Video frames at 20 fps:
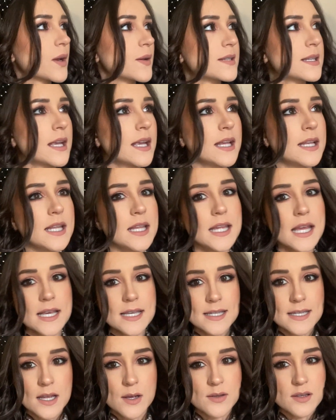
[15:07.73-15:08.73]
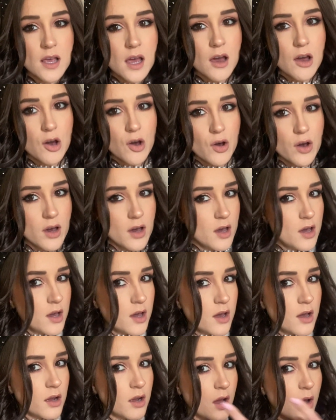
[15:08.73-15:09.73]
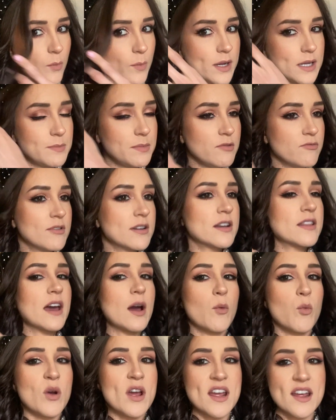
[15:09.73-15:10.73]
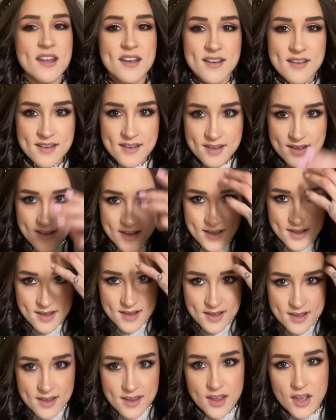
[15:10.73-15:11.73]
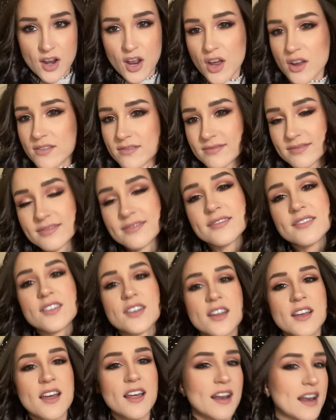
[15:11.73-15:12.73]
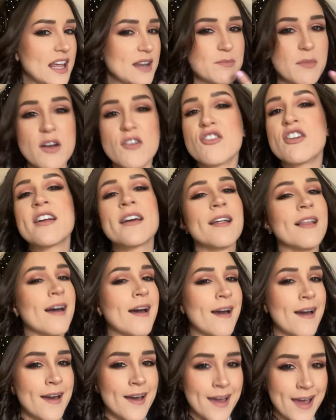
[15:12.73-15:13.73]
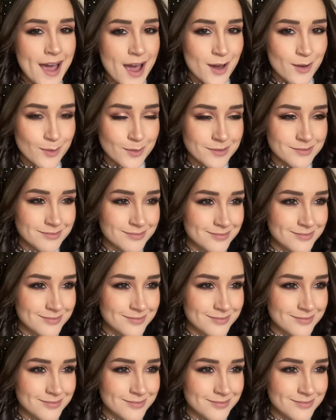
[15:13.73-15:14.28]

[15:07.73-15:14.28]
I was thinking yesterday, I was like, oh, I can't wait to be rid of that wig, you know? Let my real hair out.